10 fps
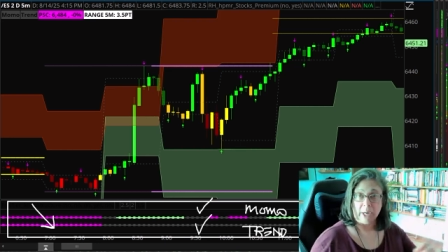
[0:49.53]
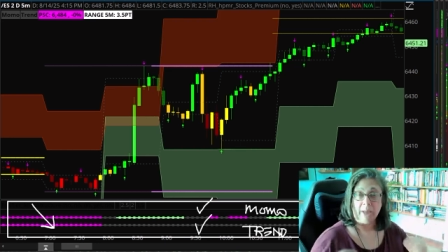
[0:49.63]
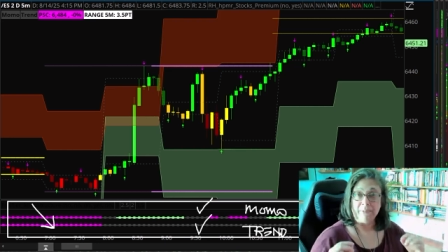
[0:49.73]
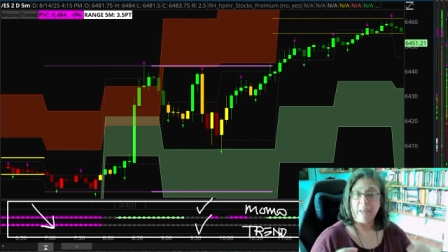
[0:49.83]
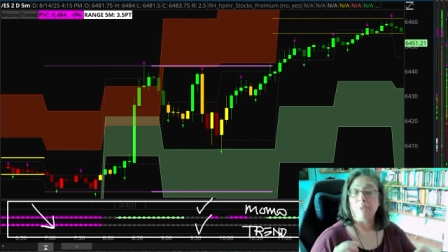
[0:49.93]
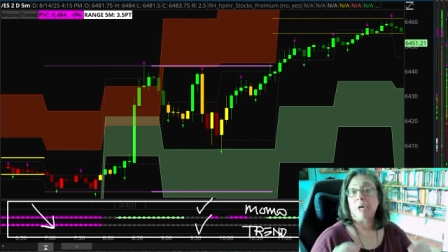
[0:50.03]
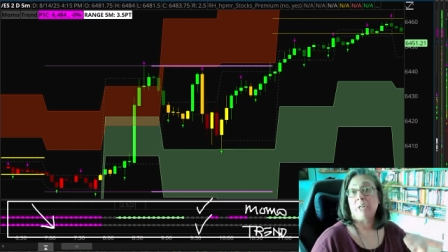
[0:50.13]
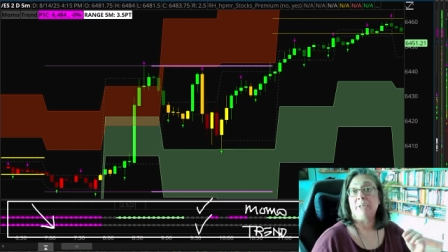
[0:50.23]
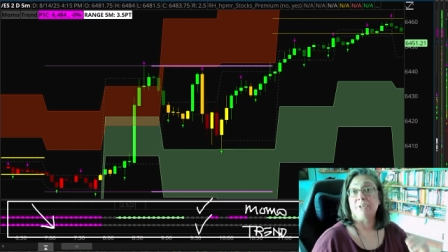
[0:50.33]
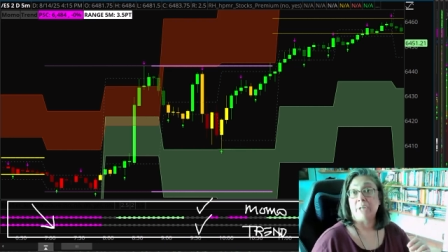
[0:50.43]
And then we're going
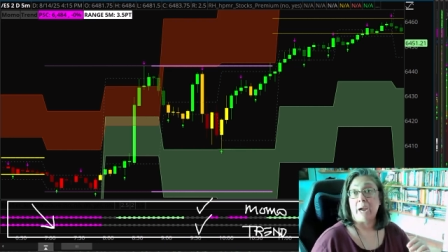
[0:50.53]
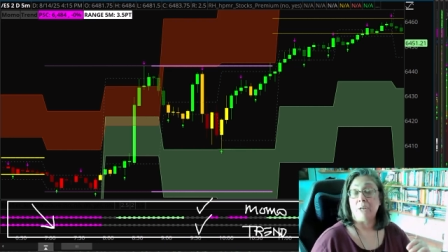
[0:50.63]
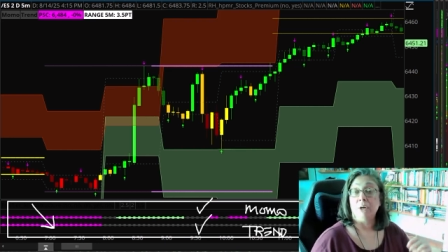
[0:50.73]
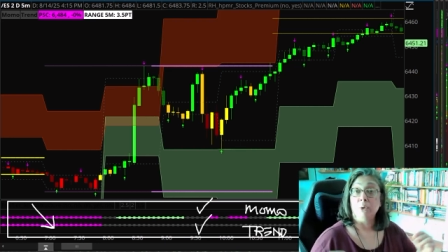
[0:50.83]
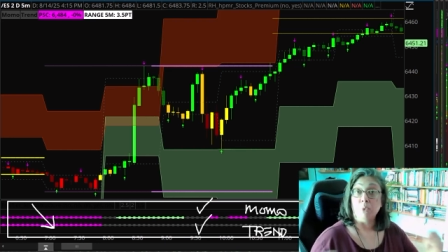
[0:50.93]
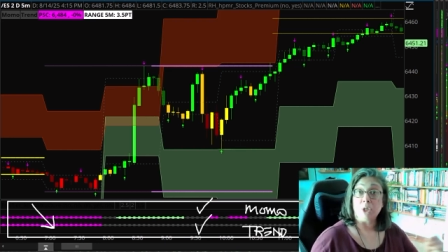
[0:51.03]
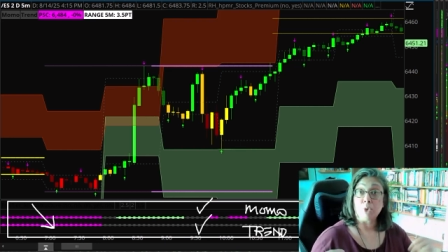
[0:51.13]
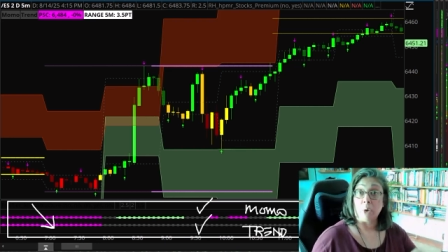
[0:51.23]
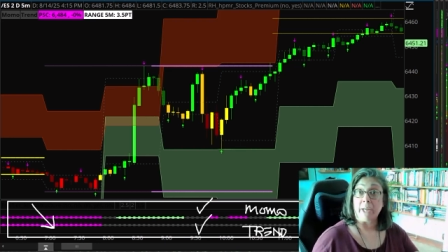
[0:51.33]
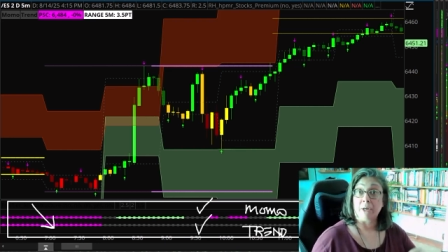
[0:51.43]
to decide
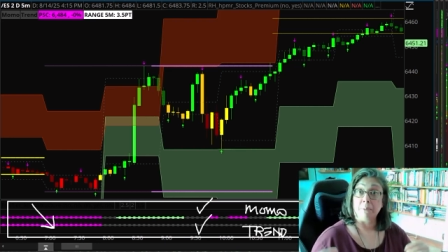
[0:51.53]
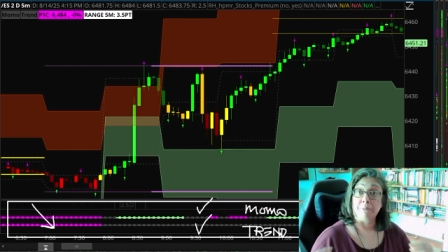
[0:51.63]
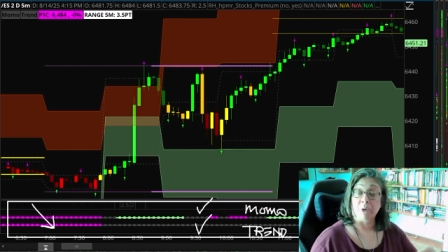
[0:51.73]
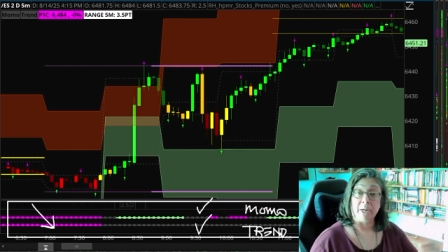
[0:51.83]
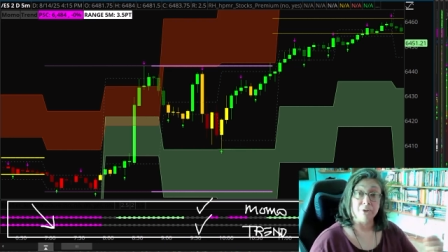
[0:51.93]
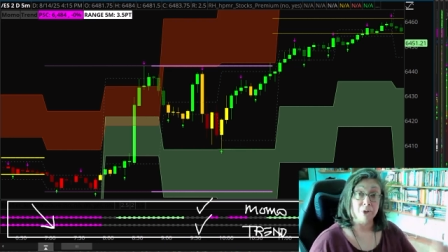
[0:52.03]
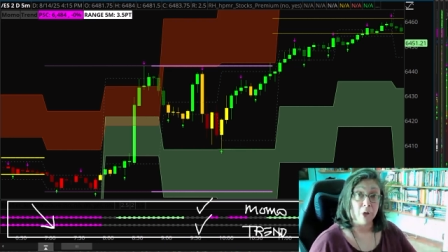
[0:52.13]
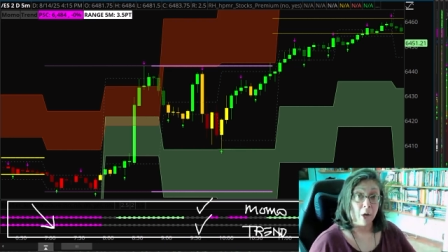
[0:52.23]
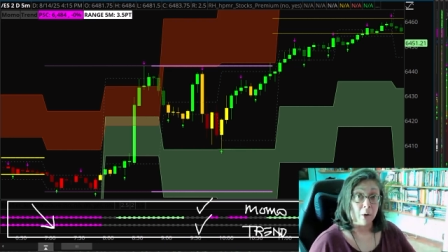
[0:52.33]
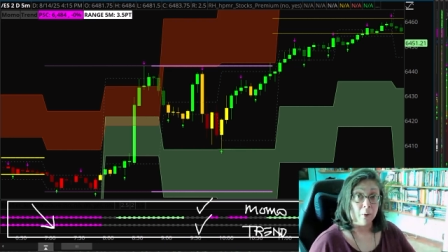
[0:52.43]
which way could price
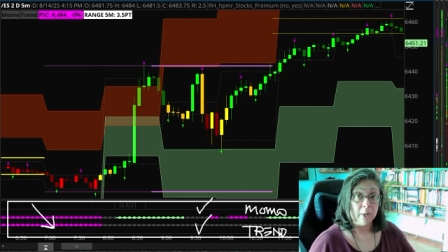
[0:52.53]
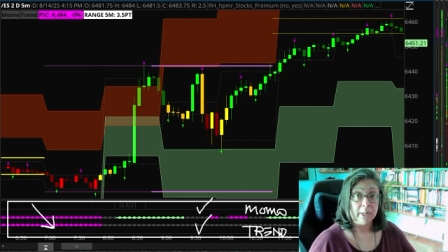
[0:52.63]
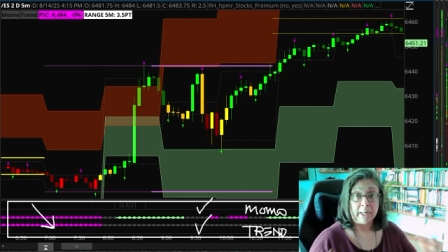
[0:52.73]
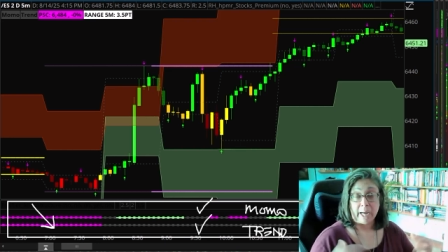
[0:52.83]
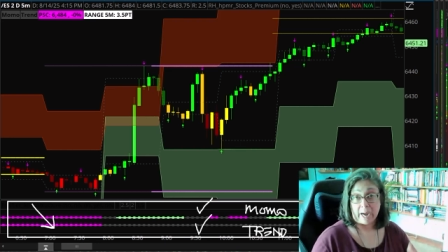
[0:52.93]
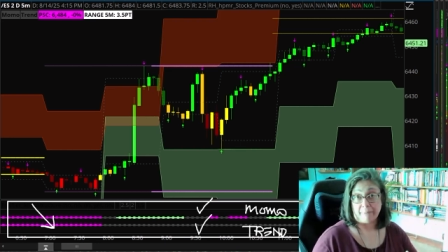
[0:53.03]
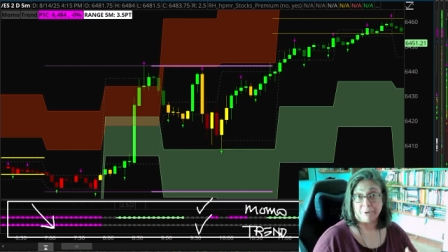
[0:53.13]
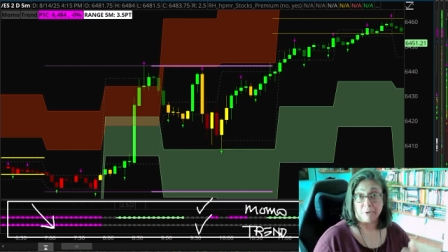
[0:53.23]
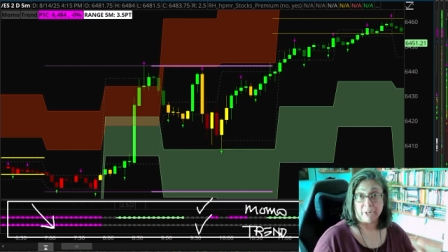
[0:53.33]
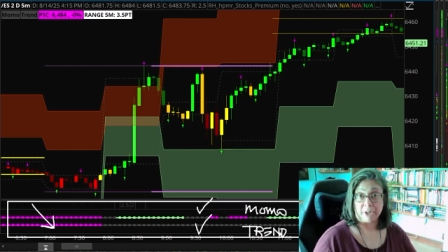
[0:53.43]
go
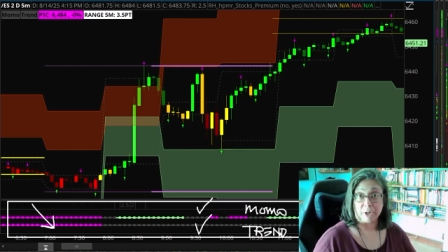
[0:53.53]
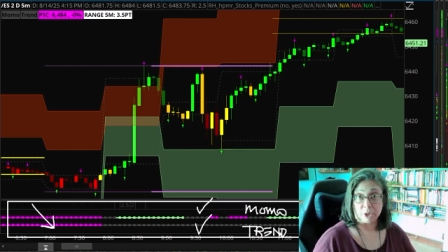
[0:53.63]
after reaching